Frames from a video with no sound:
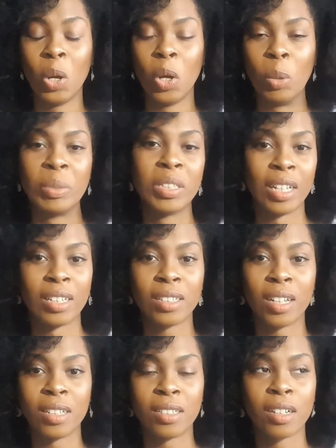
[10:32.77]

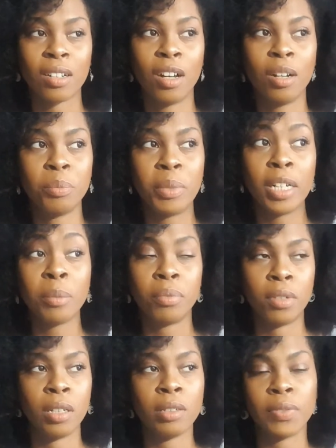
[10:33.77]
obsessed and I can't buy a
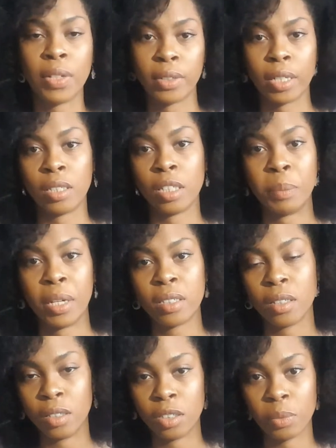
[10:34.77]
bra without getting a
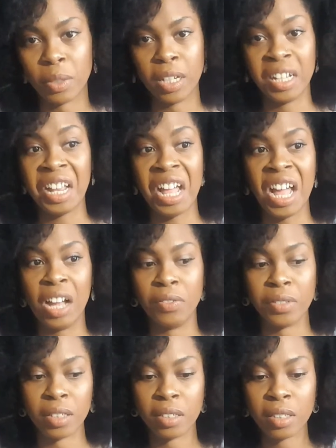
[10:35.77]
matching underwear
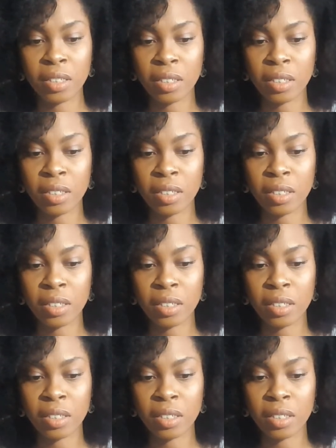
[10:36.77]
ever